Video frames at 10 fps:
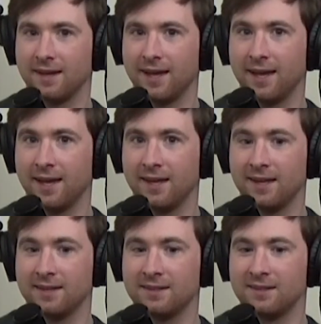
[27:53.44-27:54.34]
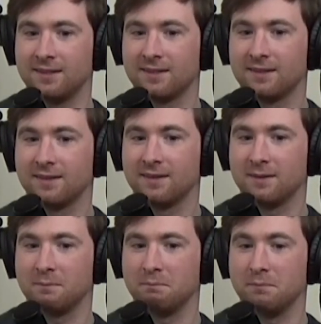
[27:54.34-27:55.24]
And
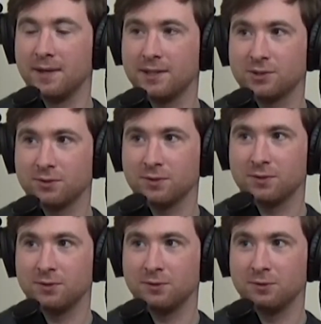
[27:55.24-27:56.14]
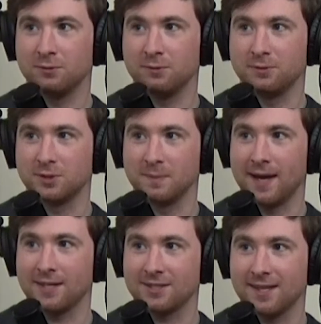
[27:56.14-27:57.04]
make sure you
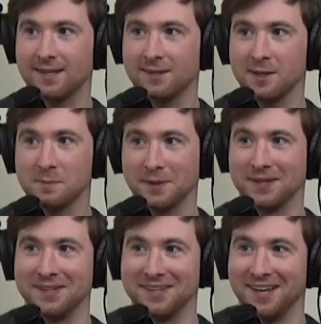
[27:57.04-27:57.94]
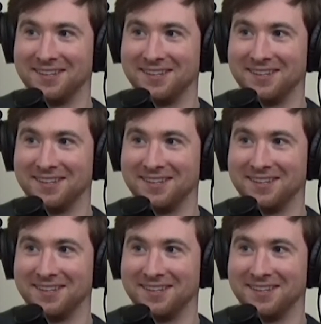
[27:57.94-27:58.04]
smash that like button on